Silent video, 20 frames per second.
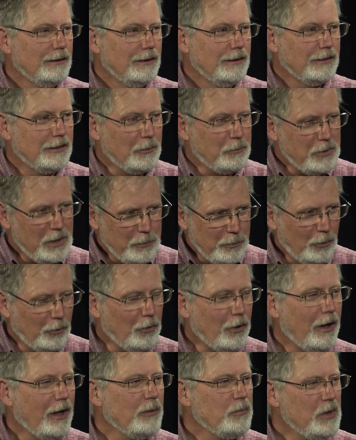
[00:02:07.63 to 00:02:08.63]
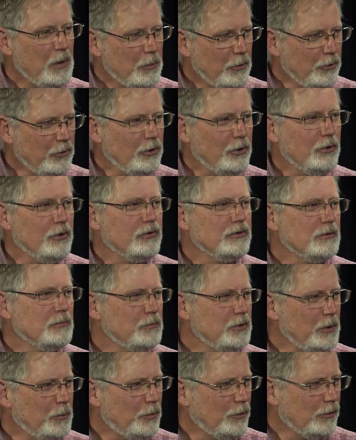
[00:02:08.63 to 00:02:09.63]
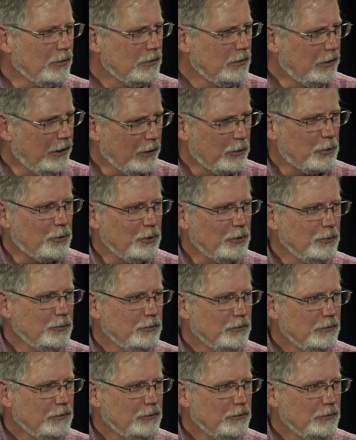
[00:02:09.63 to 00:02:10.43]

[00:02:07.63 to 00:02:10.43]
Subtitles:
that people like, people use, and people click through.